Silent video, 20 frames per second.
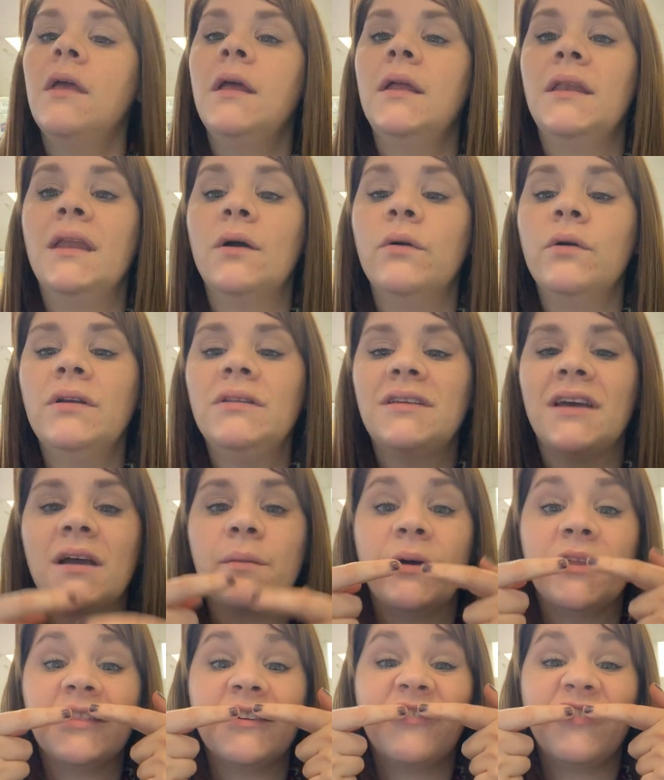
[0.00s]
Now we're going to talk
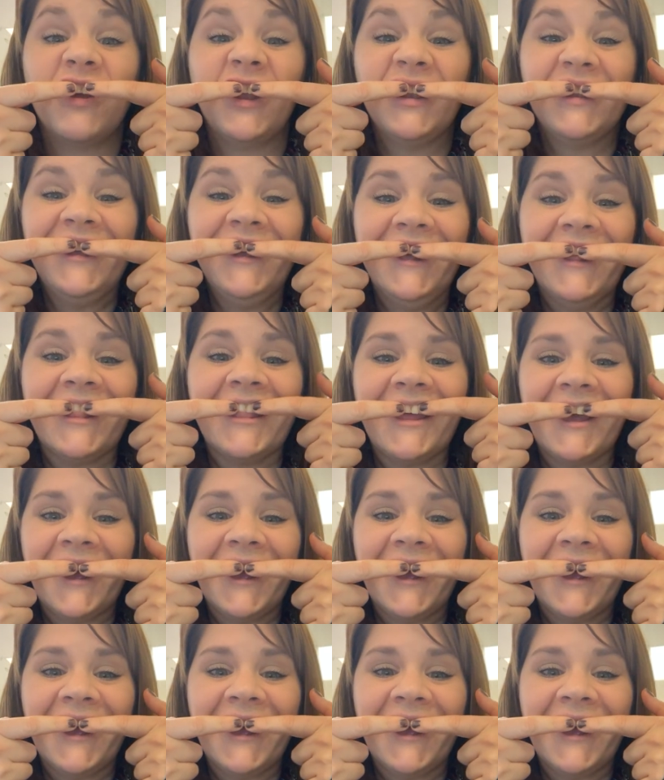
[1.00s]
about the front teeth.